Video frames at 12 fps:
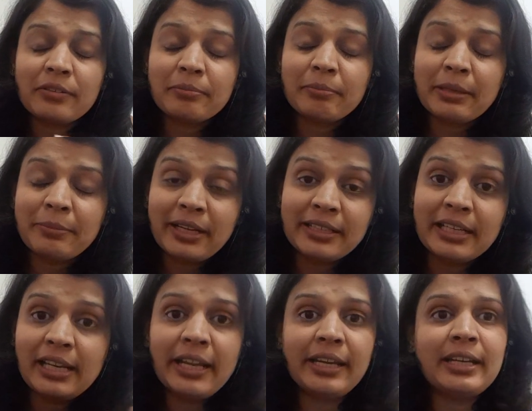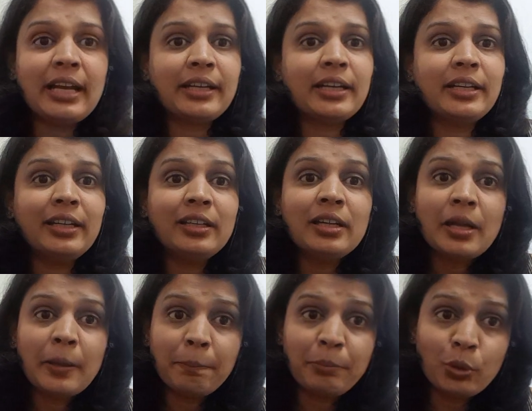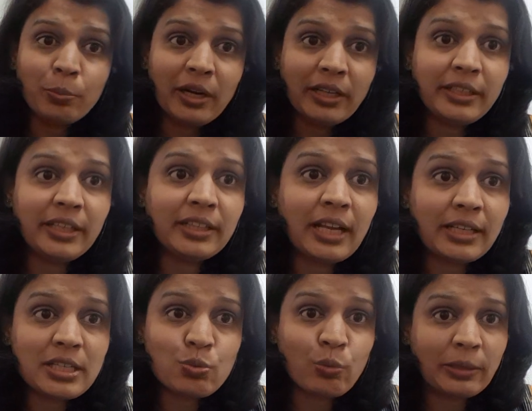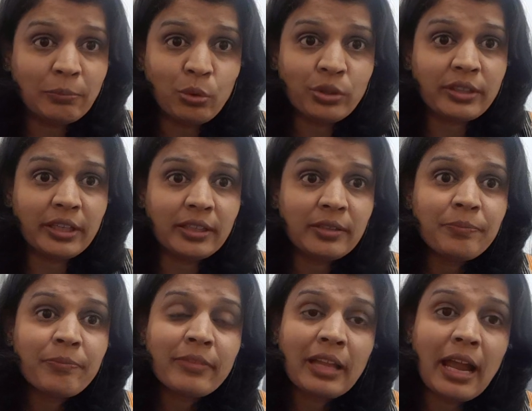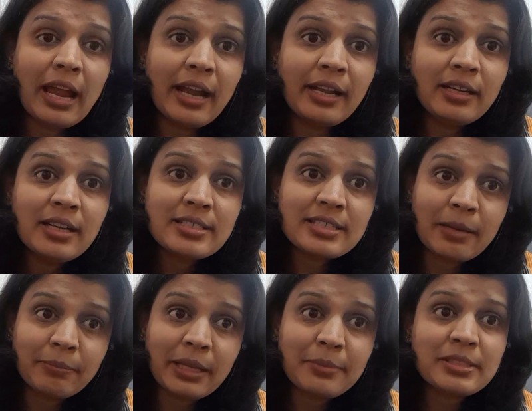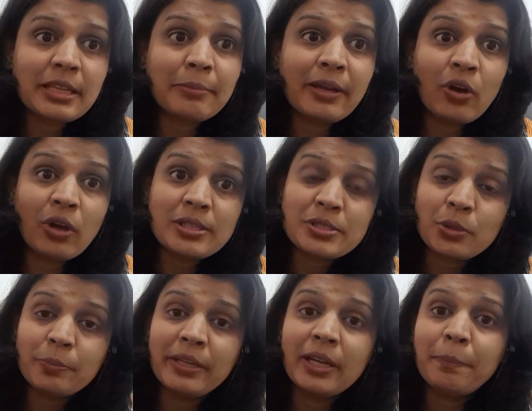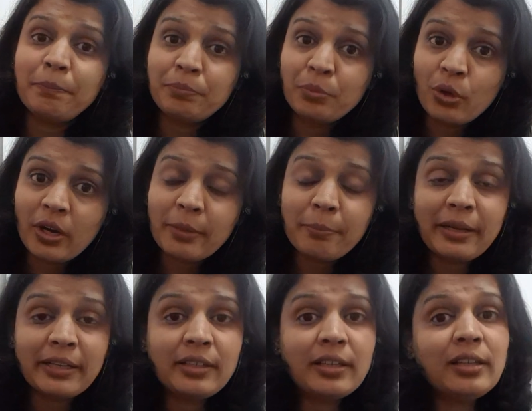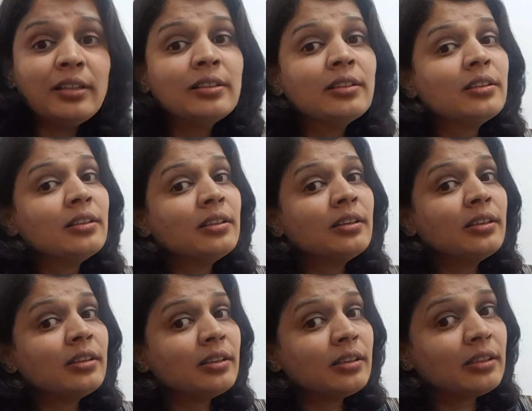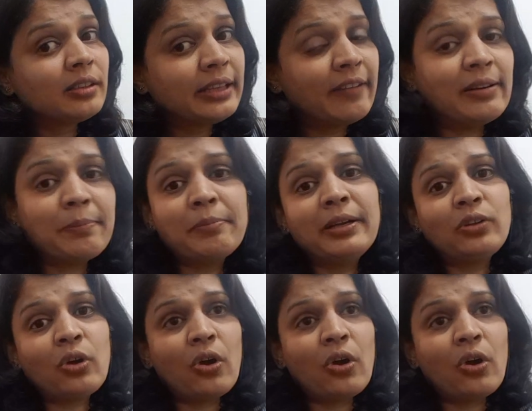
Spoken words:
may be a delay in attending puberty, that is one more thing. And sometimes there may also be a poor mental development